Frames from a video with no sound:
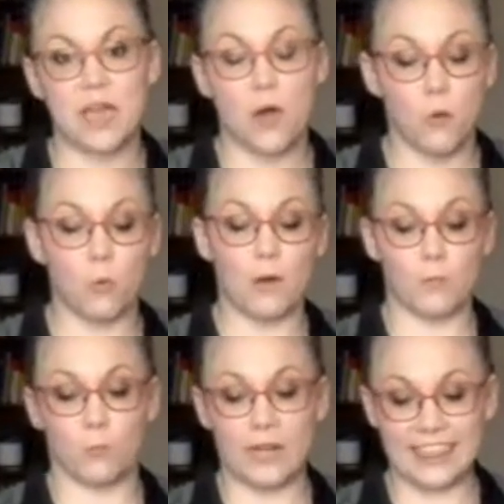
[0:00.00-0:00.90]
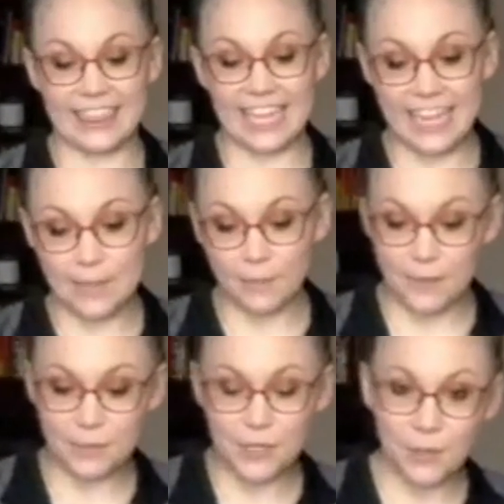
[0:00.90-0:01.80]
What we think it might
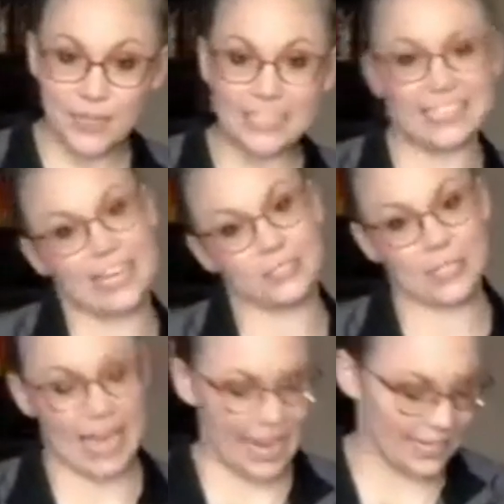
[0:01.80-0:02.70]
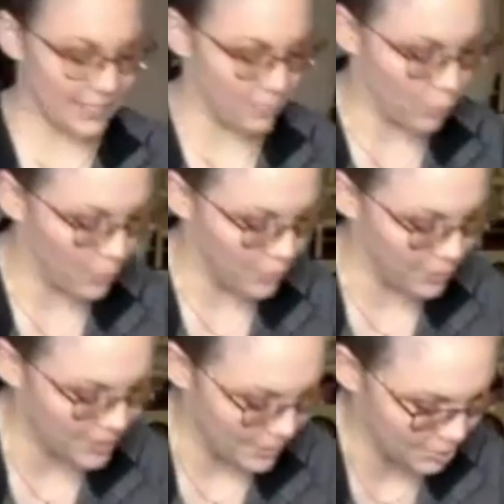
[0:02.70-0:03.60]
be doing is actually adding some
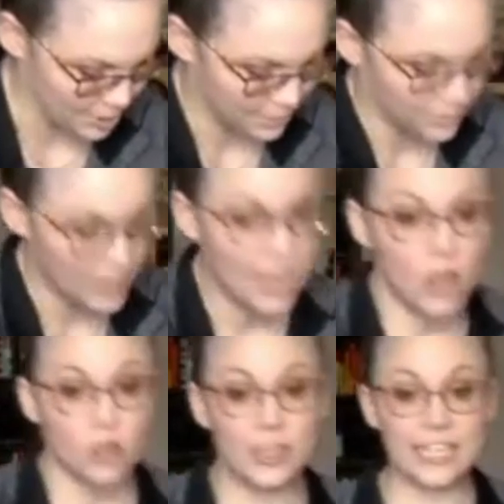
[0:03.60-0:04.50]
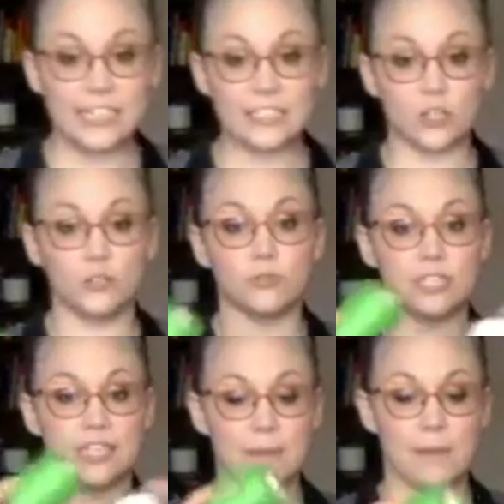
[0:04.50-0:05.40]
proprioception. These are usually
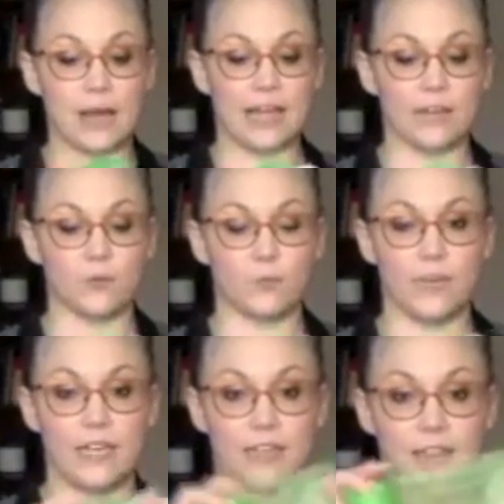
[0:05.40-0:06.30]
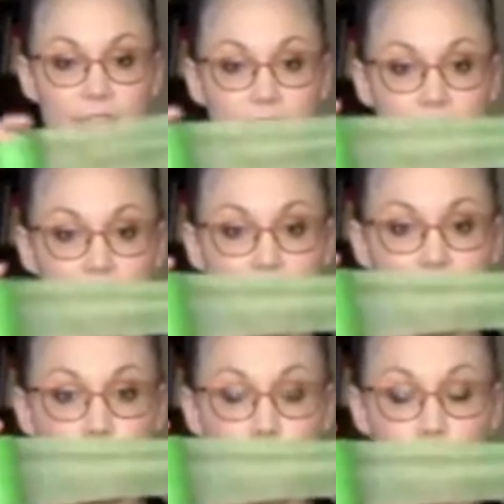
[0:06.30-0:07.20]
combined with
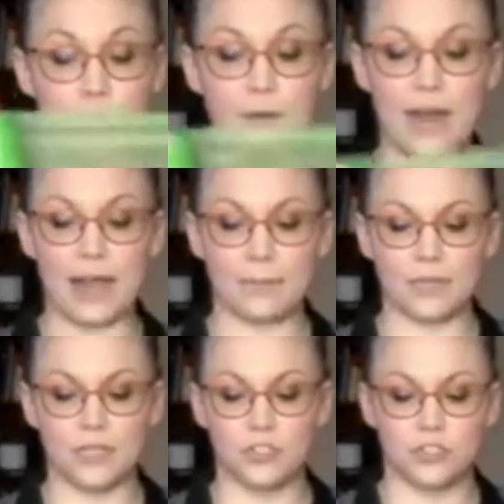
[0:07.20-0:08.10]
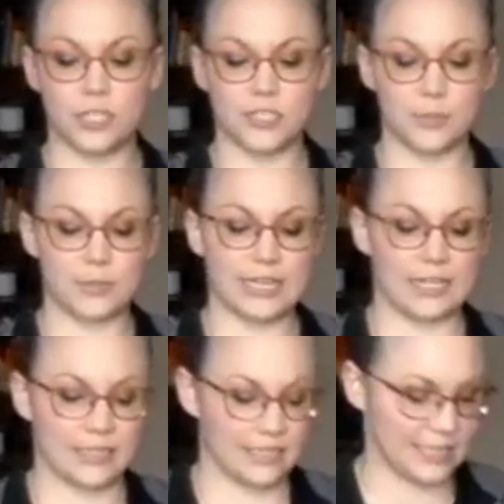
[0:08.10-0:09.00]
pre-wrap just to protect
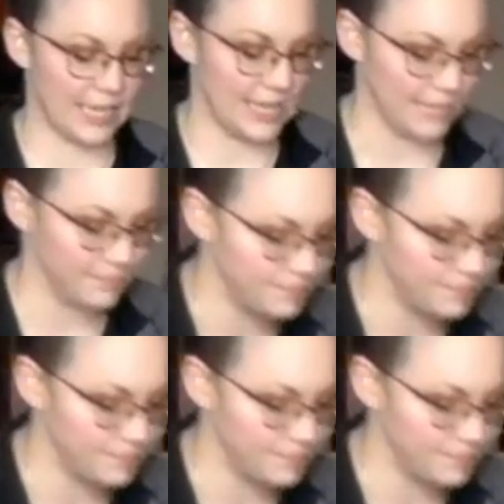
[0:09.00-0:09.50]
the skin.